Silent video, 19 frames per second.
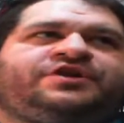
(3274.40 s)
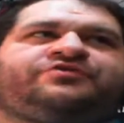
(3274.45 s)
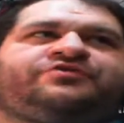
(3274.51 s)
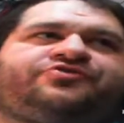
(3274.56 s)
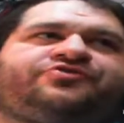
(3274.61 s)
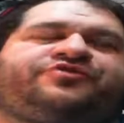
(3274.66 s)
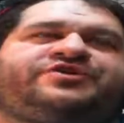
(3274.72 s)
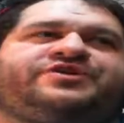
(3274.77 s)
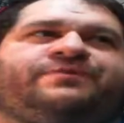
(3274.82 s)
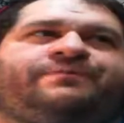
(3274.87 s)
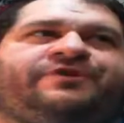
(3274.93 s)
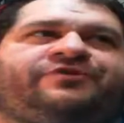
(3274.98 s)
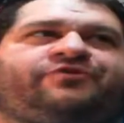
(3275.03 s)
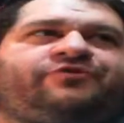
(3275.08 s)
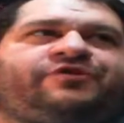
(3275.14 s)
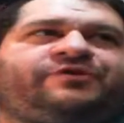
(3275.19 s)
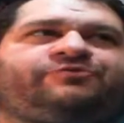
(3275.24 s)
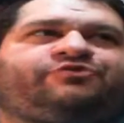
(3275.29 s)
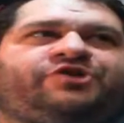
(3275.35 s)
It's funny you
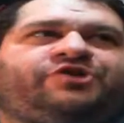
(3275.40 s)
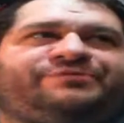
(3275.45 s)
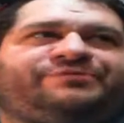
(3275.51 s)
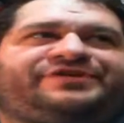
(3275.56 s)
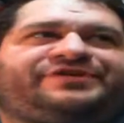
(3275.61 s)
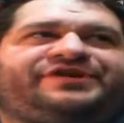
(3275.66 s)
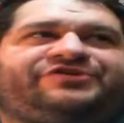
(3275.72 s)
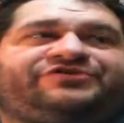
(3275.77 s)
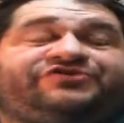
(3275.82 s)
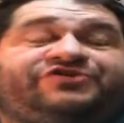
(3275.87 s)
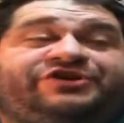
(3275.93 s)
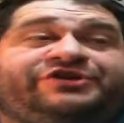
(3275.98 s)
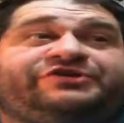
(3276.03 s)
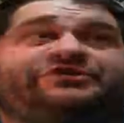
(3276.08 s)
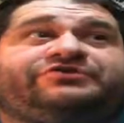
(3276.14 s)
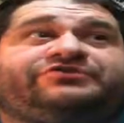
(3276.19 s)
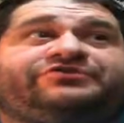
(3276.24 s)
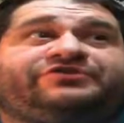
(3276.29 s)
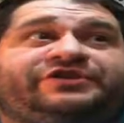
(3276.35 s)
mentioned Tim Shaw, because
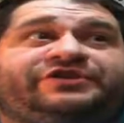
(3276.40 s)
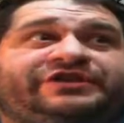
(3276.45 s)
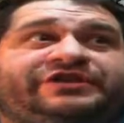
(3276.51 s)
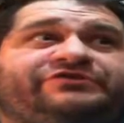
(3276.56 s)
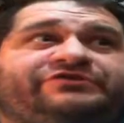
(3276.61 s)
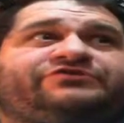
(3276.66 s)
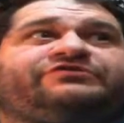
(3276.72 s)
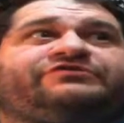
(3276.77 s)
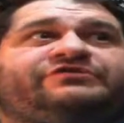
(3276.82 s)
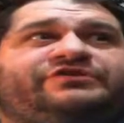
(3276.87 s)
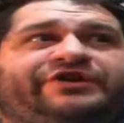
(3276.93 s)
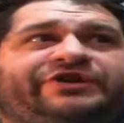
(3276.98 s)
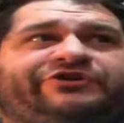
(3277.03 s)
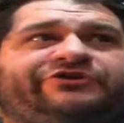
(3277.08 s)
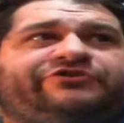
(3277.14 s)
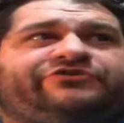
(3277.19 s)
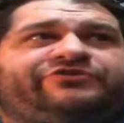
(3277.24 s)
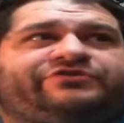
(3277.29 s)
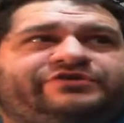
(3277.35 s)
years and years and
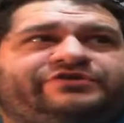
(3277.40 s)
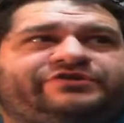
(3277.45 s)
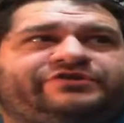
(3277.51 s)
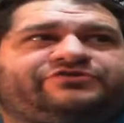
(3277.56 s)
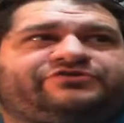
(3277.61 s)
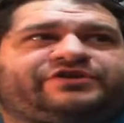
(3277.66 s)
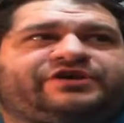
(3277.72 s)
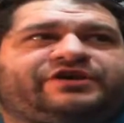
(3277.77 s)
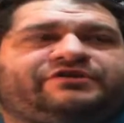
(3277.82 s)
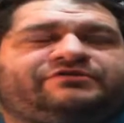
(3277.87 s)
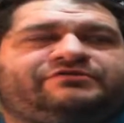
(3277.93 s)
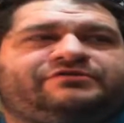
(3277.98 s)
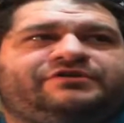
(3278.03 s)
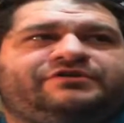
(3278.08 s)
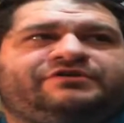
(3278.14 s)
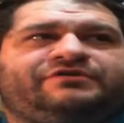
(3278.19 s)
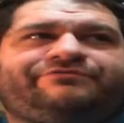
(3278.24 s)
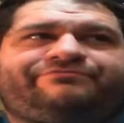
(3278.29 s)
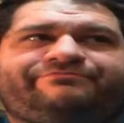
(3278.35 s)
years and years ago,
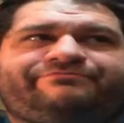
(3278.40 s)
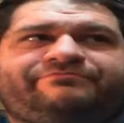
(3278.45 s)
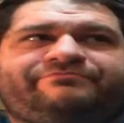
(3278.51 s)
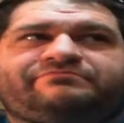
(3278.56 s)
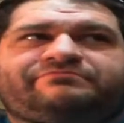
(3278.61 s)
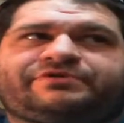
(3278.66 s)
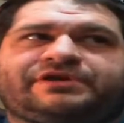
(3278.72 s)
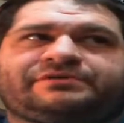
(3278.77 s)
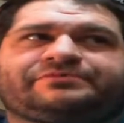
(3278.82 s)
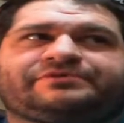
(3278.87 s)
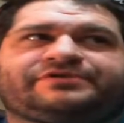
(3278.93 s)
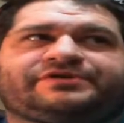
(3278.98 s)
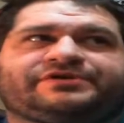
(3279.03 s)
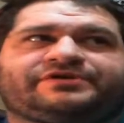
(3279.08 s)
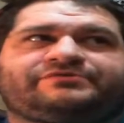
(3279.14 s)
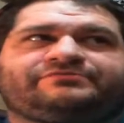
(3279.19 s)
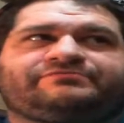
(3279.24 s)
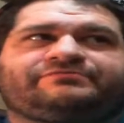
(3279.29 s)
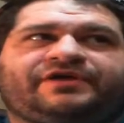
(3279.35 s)

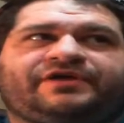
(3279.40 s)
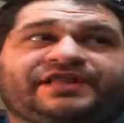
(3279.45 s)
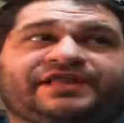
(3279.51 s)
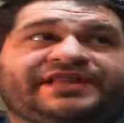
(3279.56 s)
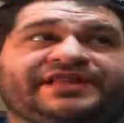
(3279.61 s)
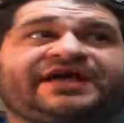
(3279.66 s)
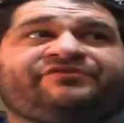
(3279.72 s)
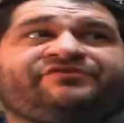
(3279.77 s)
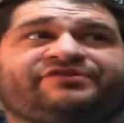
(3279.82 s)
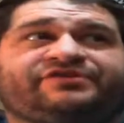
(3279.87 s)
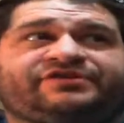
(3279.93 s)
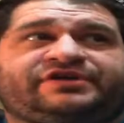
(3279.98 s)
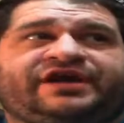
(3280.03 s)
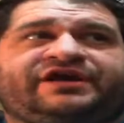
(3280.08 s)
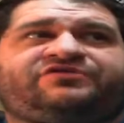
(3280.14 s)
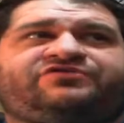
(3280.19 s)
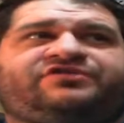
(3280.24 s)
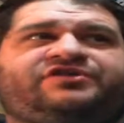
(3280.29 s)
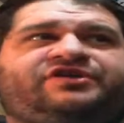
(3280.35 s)
probably 11,
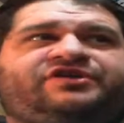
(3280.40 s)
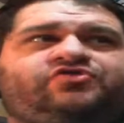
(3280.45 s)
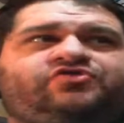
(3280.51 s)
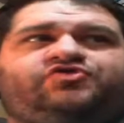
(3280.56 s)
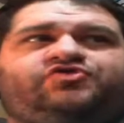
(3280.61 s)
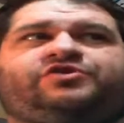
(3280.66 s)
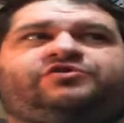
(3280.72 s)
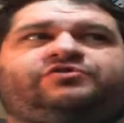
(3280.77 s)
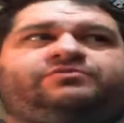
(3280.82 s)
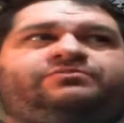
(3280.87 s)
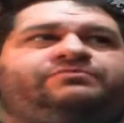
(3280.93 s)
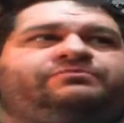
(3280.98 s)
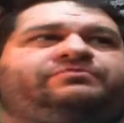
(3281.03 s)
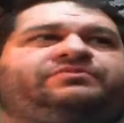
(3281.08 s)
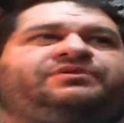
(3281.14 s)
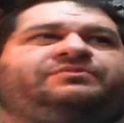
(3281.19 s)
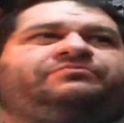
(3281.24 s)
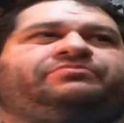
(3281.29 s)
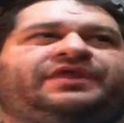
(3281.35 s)
I was on his show,
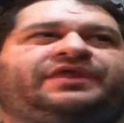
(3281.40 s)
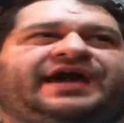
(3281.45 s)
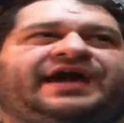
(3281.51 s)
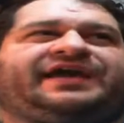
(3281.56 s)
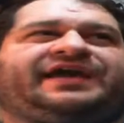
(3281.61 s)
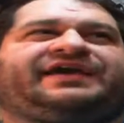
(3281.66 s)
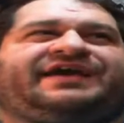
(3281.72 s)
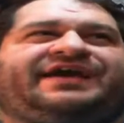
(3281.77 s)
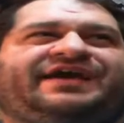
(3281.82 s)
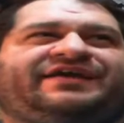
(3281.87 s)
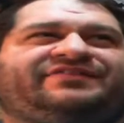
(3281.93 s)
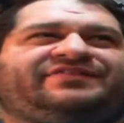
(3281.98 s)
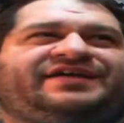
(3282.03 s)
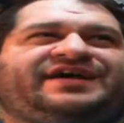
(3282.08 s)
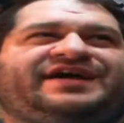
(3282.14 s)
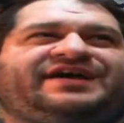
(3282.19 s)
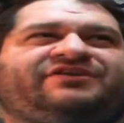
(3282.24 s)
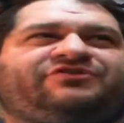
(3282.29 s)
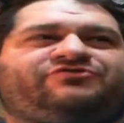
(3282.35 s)
The Black Cat
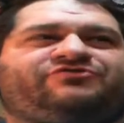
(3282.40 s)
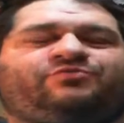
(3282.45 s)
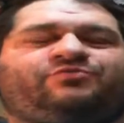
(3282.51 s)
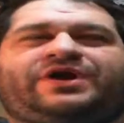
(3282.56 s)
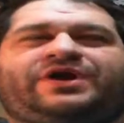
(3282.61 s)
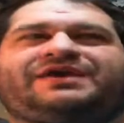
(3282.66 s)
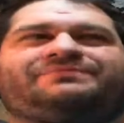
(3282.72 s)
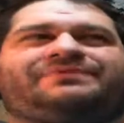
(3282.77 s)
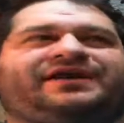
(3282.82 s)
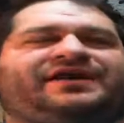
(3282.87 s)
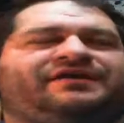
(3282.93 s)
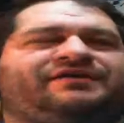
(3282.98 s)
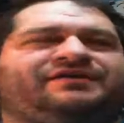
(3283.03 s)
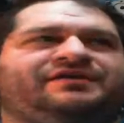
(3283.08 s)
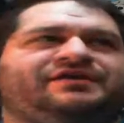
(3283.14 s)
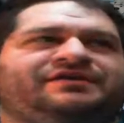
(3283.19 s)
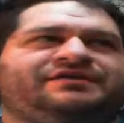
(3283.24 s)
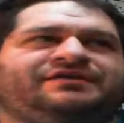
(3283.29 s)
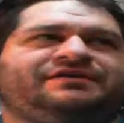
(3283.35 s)
Lounge, way back.